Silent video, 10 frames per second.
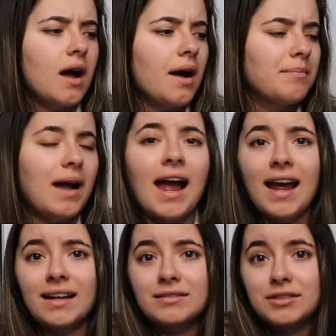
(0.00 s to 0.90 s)

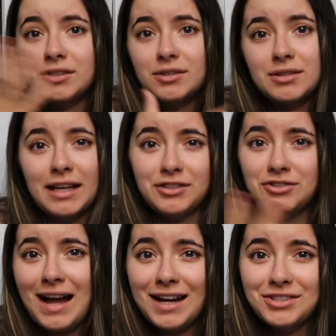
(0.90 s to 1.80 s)
I look like
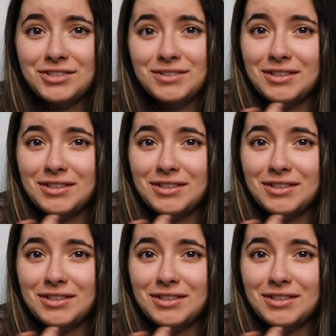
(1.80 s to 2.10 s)
trash.